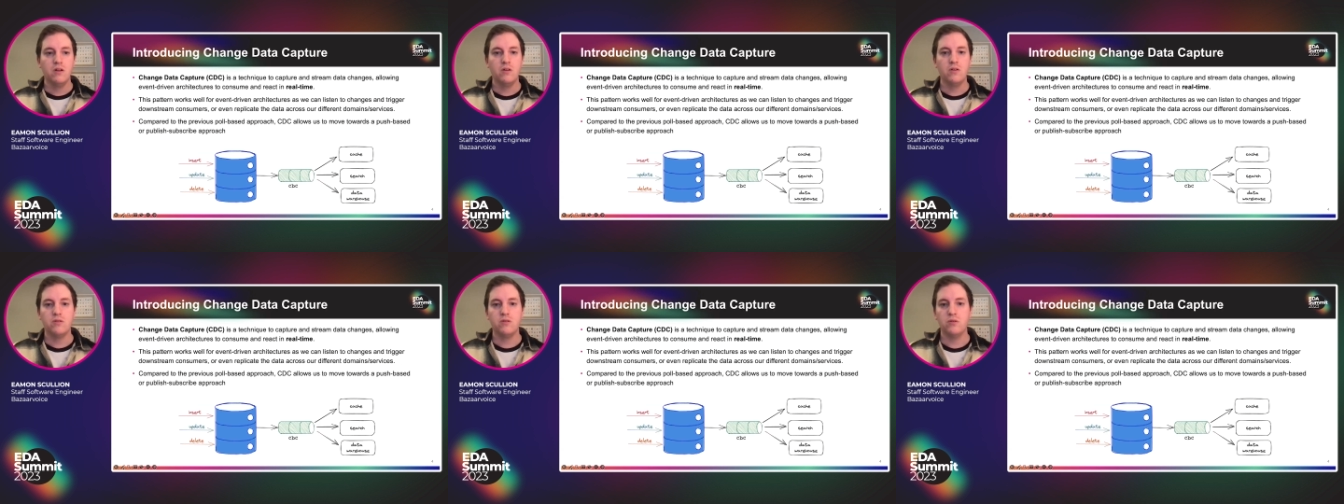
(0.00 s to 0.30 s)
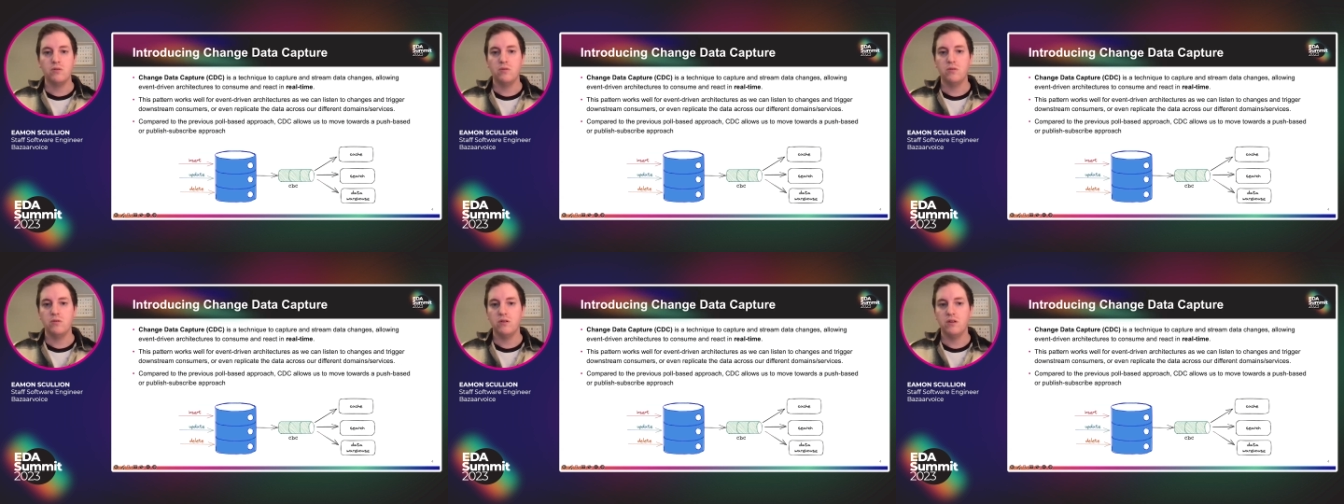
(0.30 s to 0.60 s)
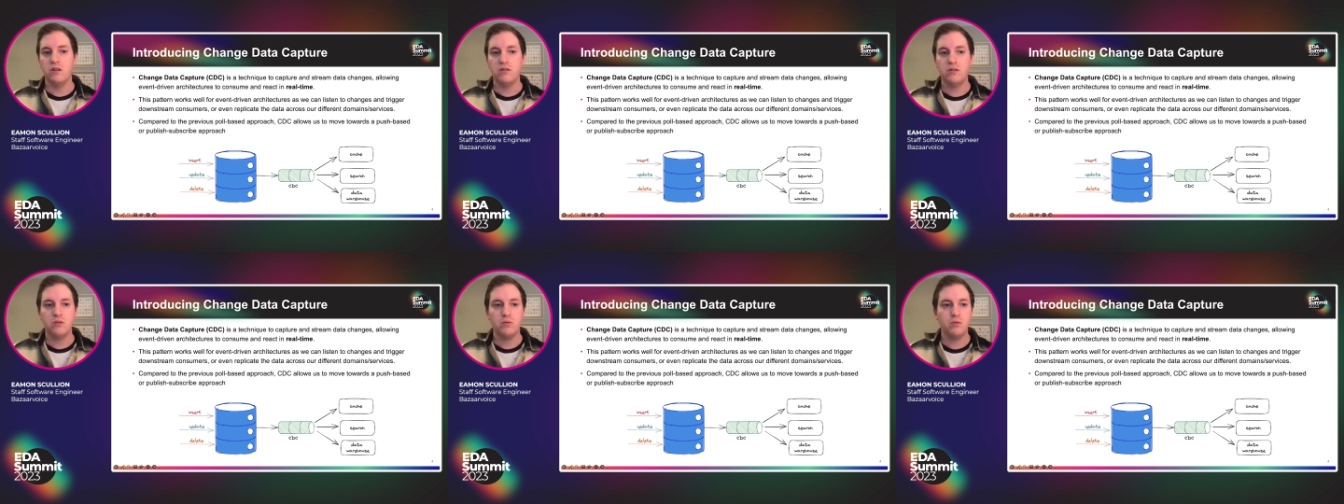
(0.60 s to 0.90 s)
So
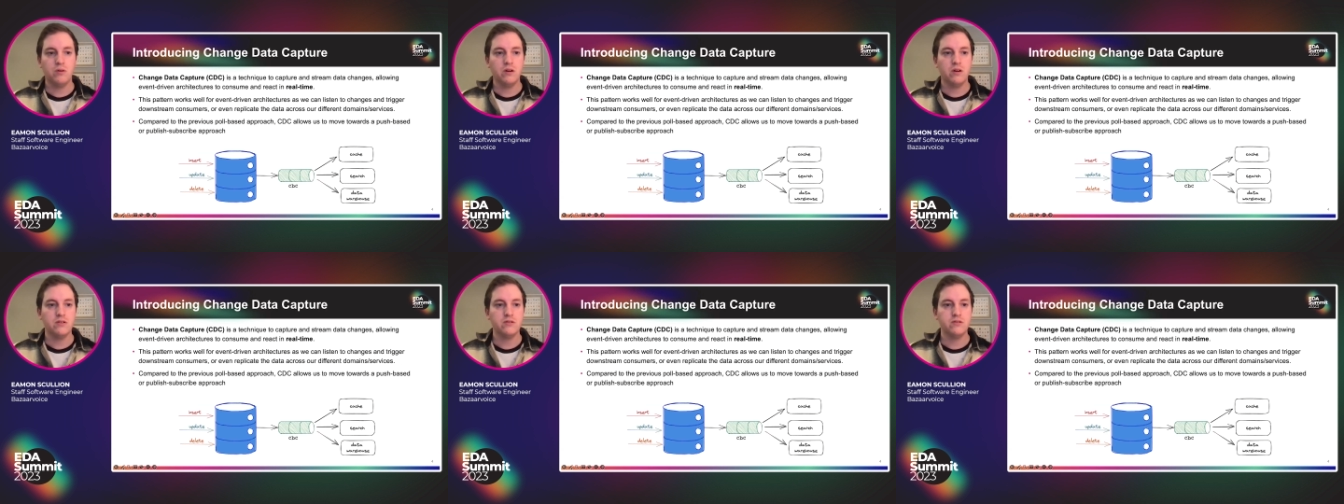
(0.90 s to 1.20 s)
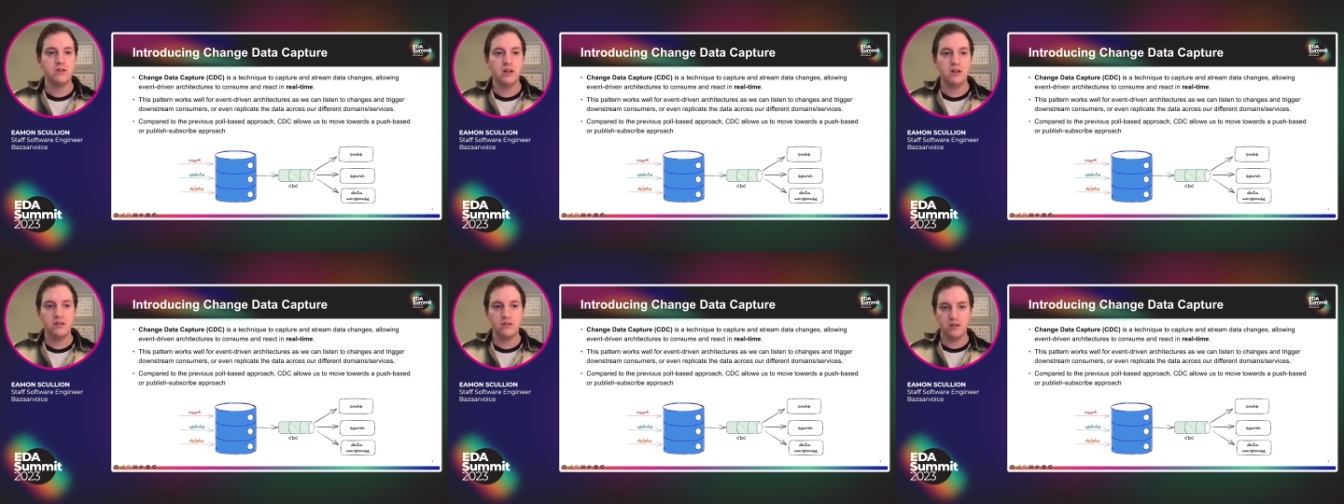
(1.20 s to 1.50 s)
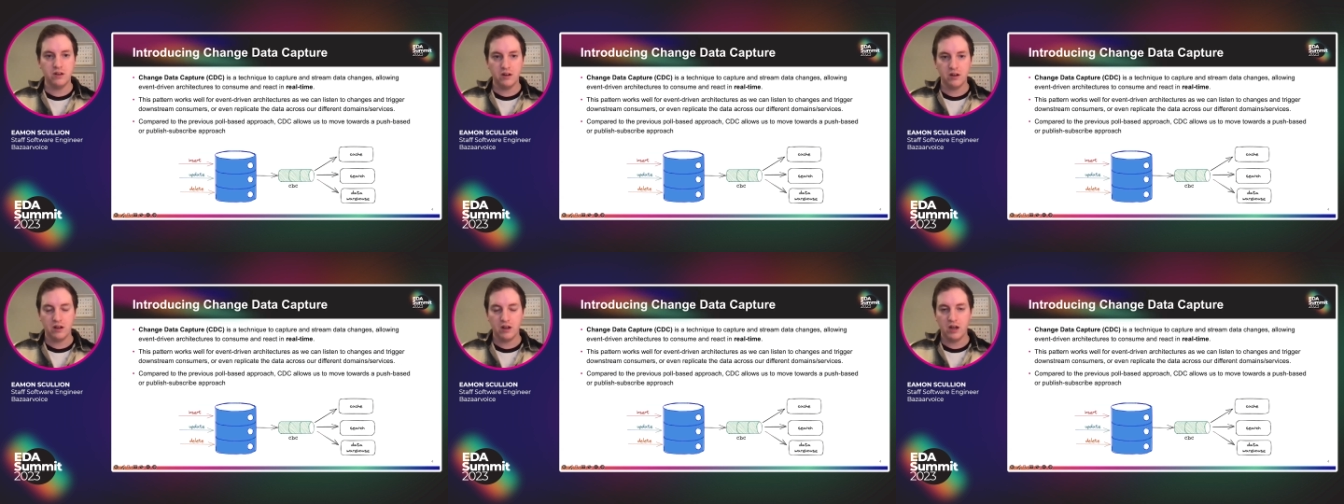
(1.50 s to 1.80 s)
this is where change
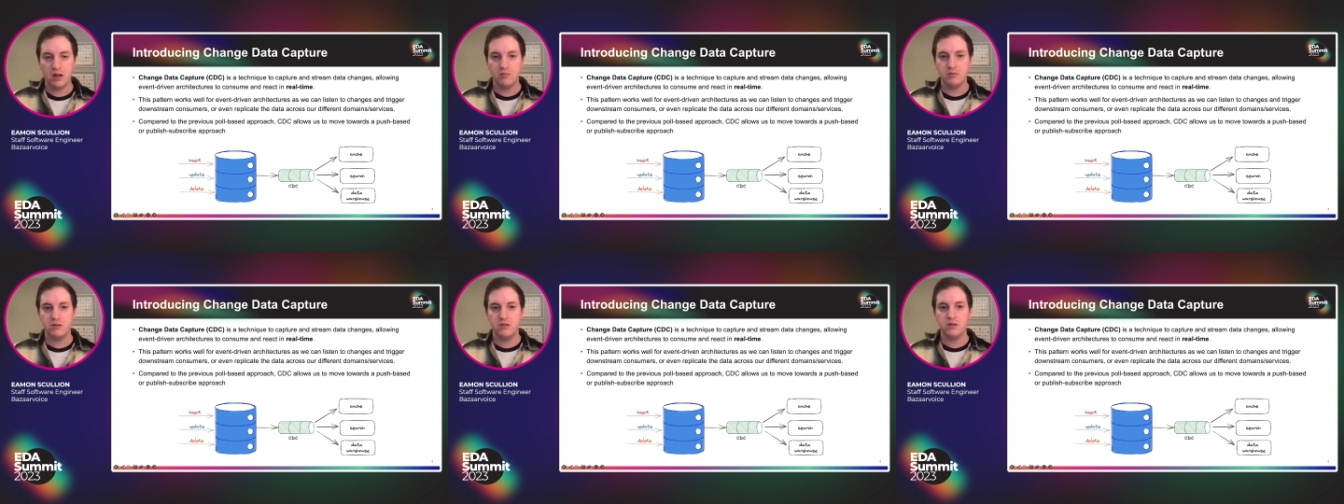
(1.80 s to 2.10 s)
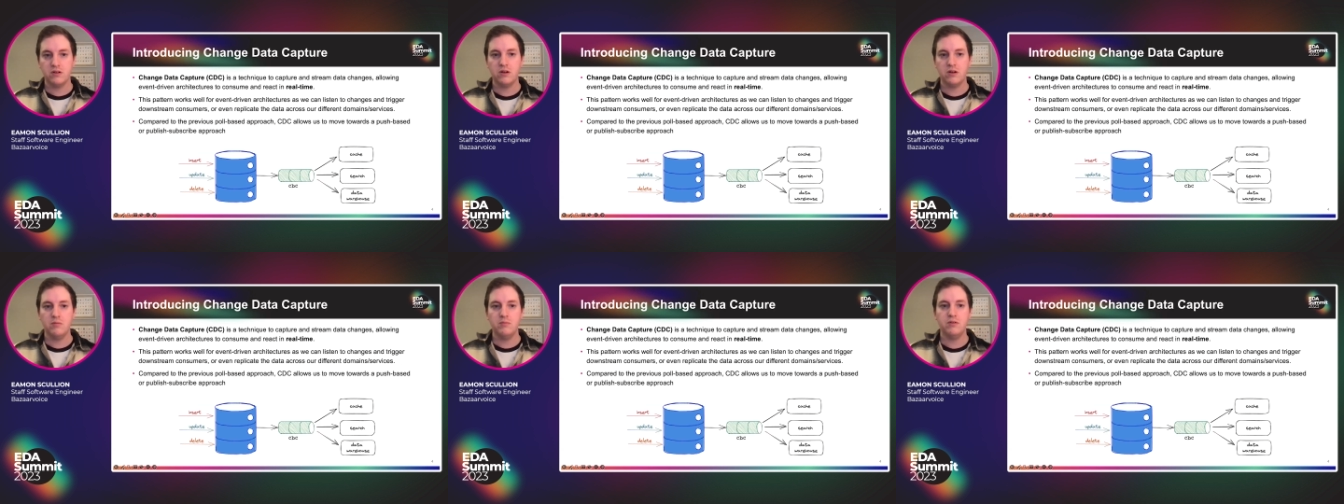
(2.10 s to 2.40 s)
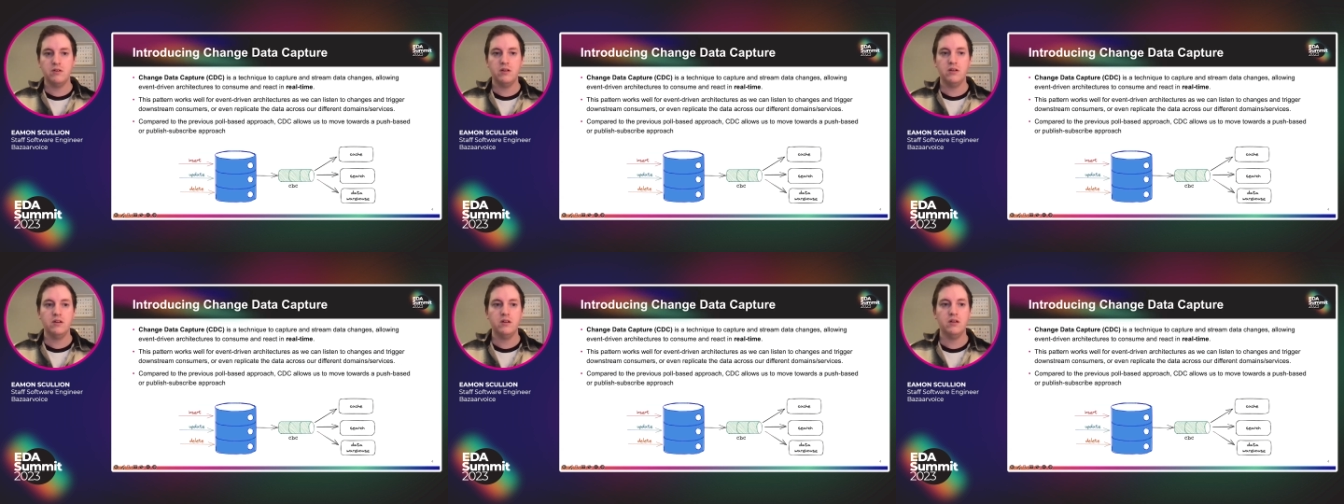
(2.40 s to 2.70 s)
data capture comes
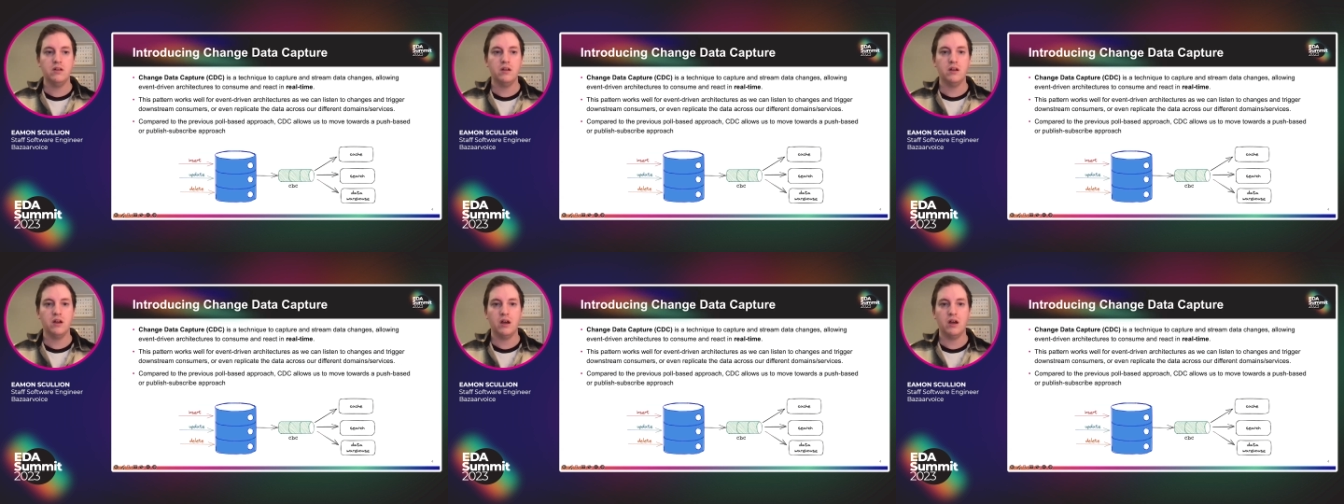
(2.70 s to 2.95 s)
in,